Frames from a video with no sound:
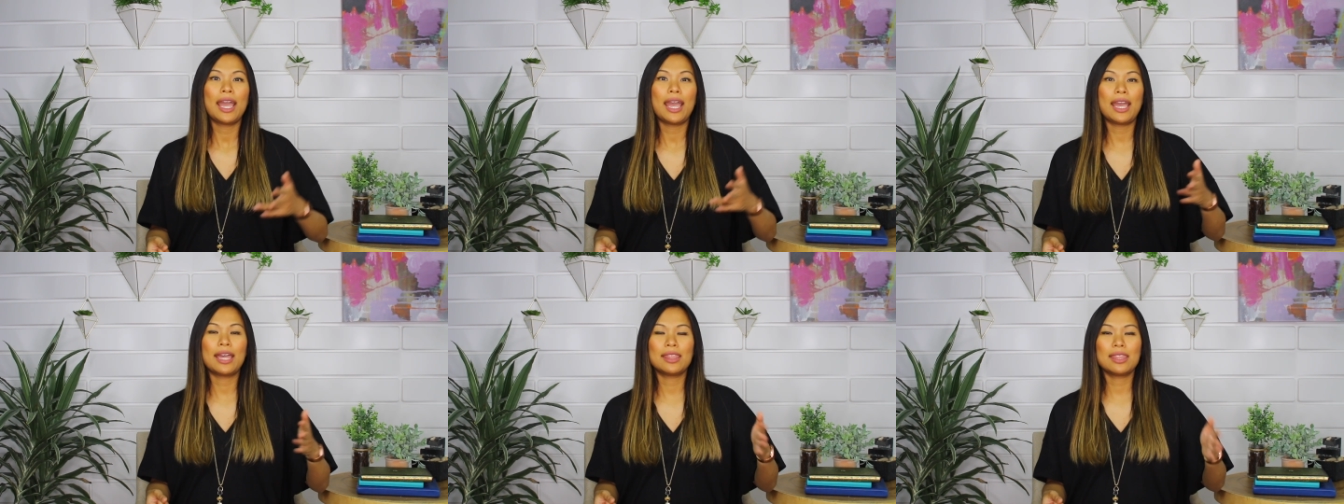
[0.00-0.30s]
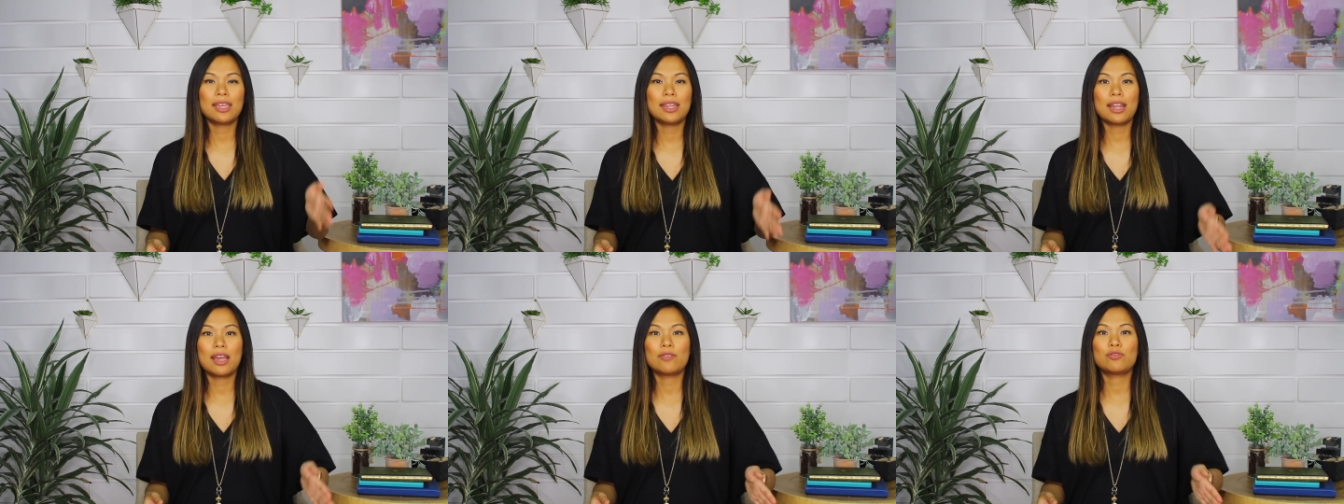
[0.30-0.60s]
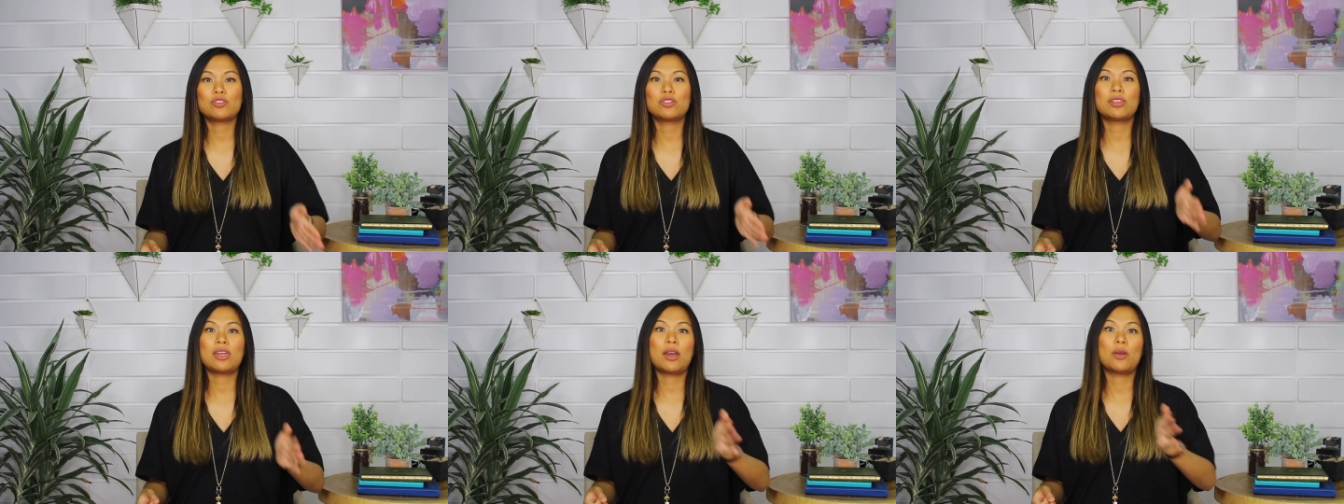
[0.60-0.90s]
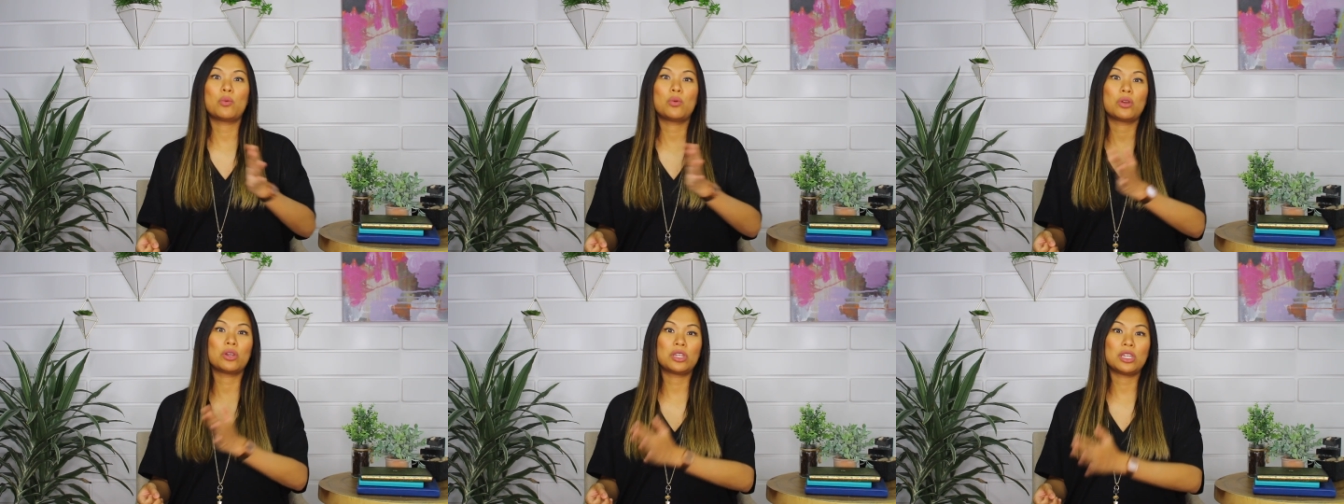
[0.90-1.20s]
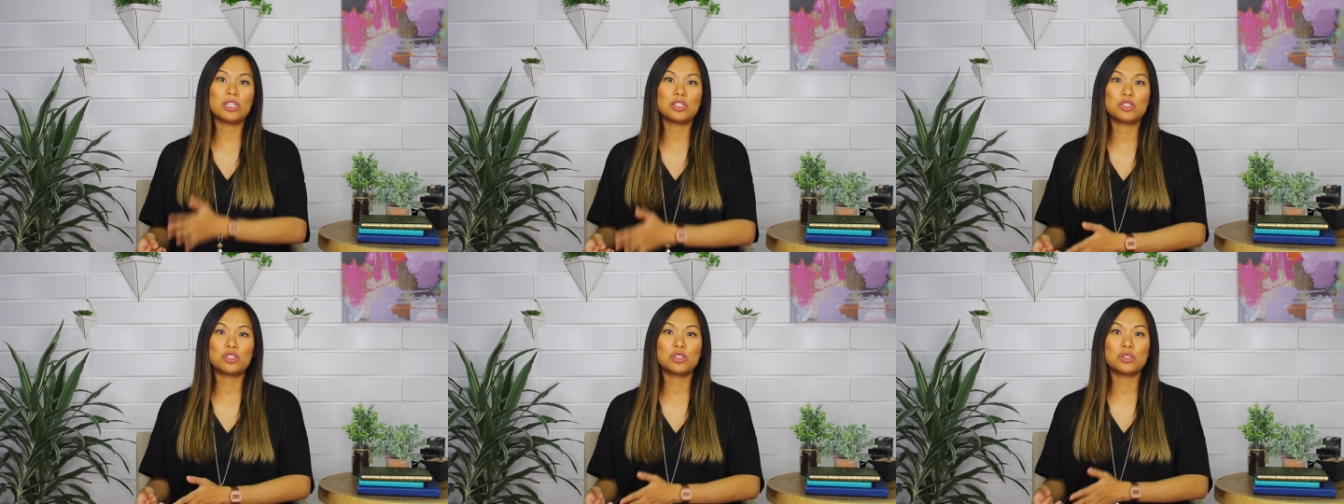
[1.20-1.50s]
and then after that
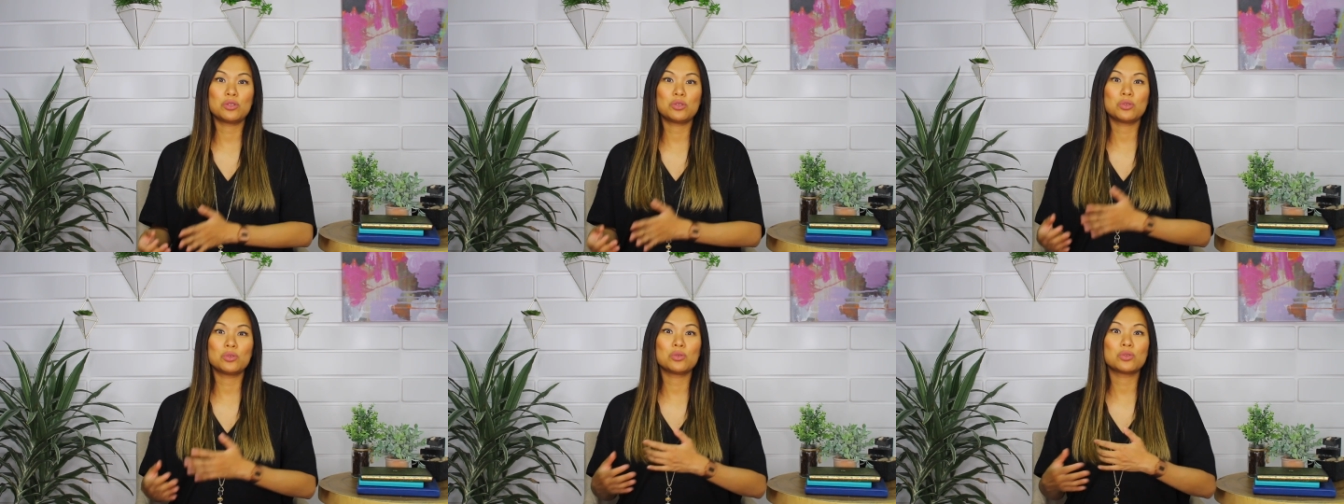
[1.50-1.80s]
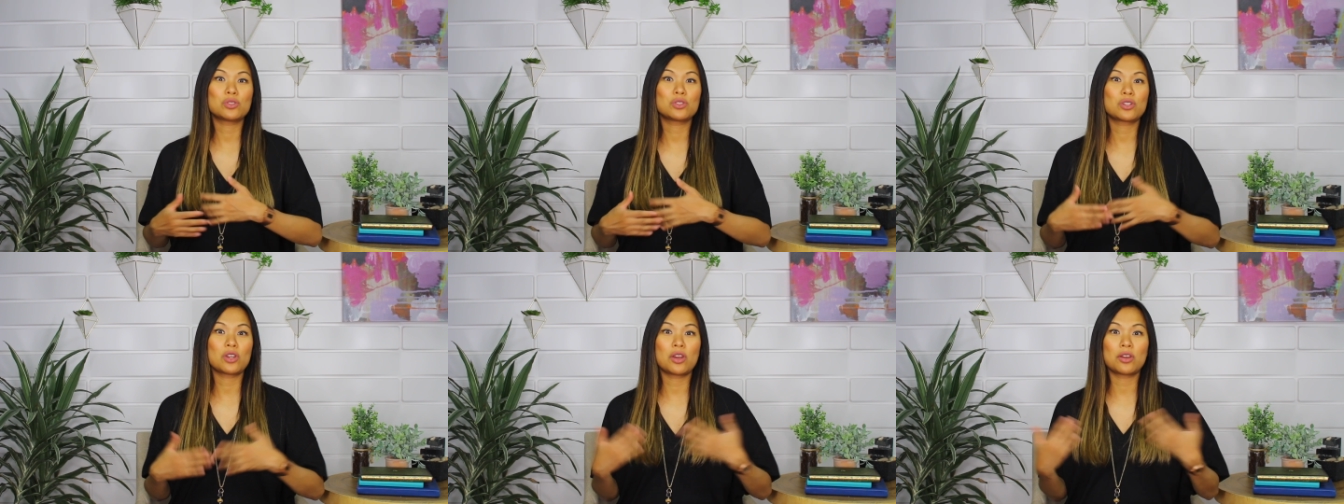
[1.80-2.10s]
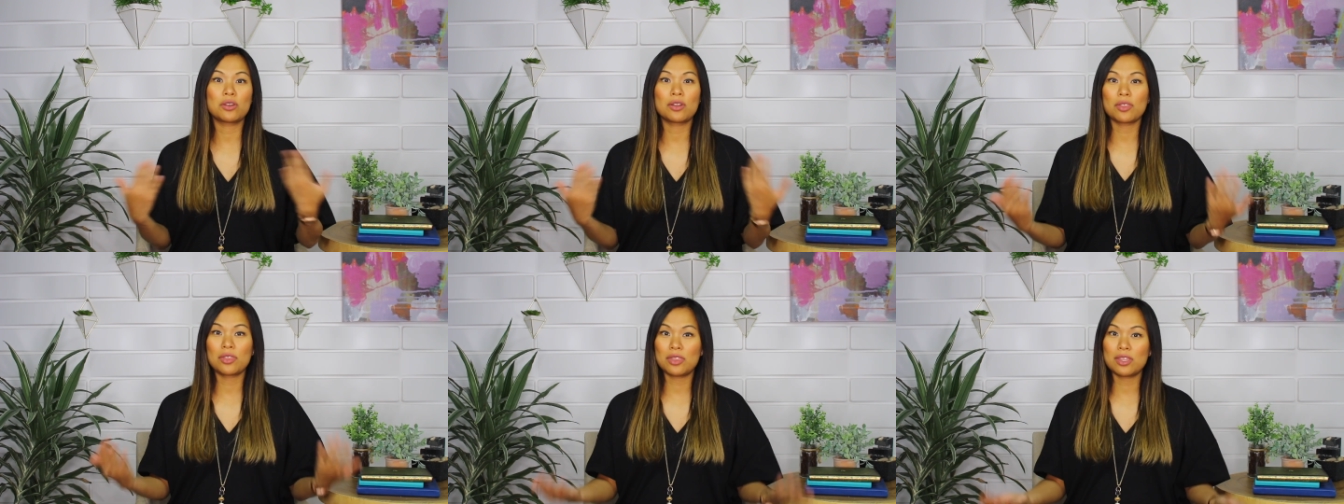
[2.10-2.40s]
working to start